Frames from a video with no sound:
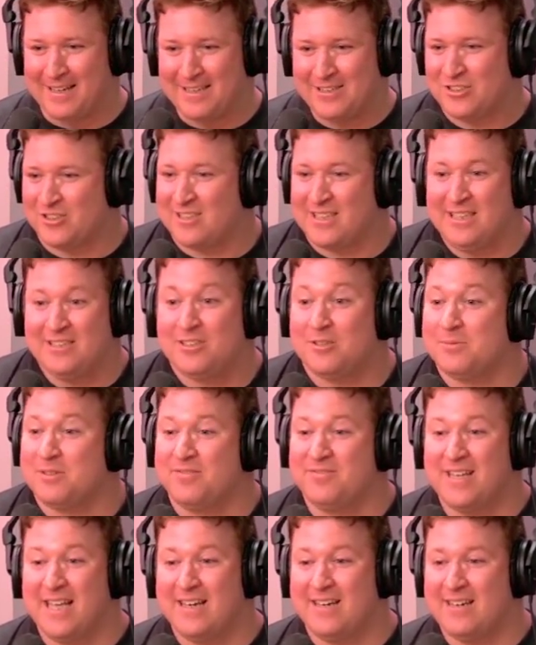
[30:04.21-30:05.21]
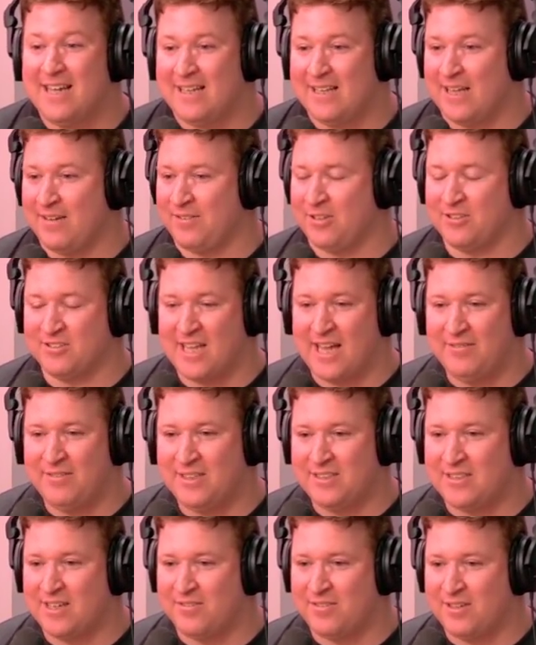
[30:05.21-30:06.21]
Just in terms of day-to-day life, there's
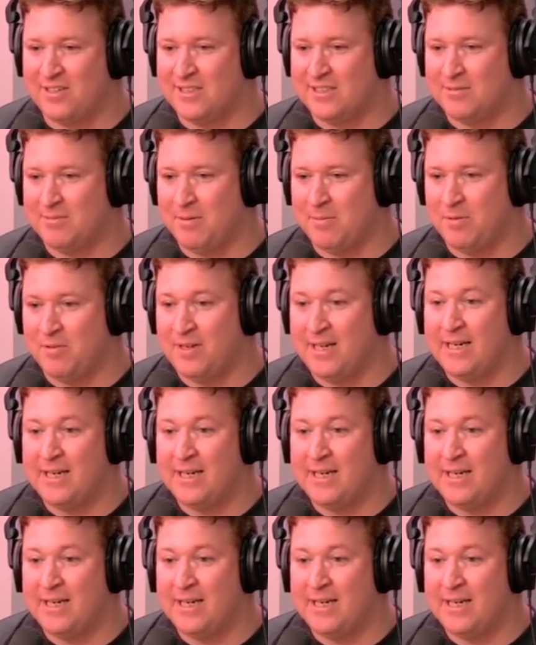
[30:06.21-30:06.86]
heavy stuff that needs to be moved.